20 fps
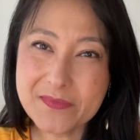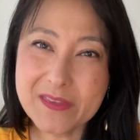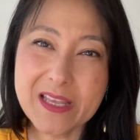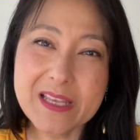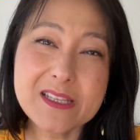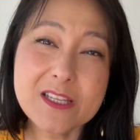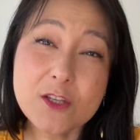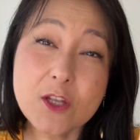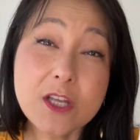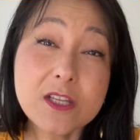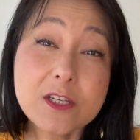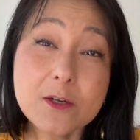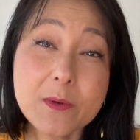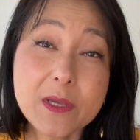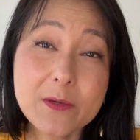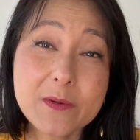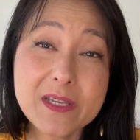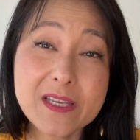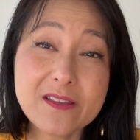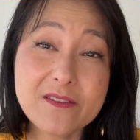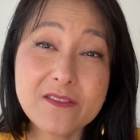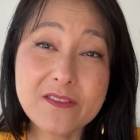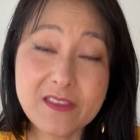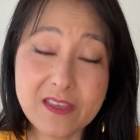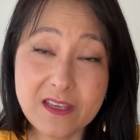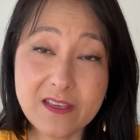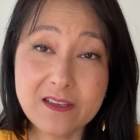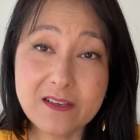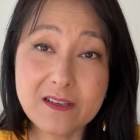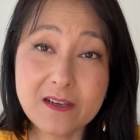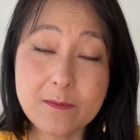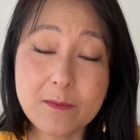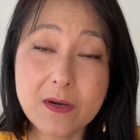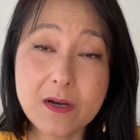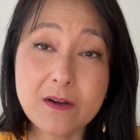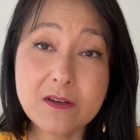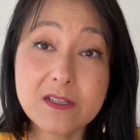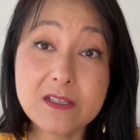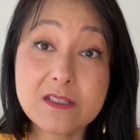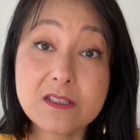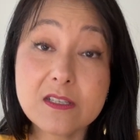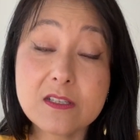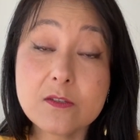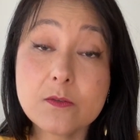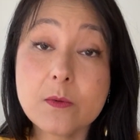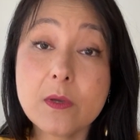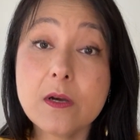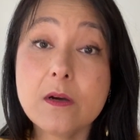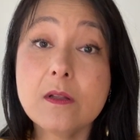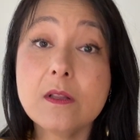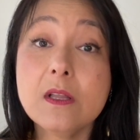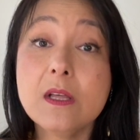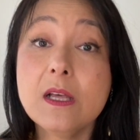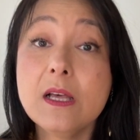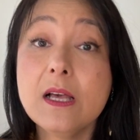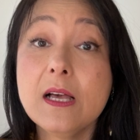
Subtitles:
And another way we can think about is as well,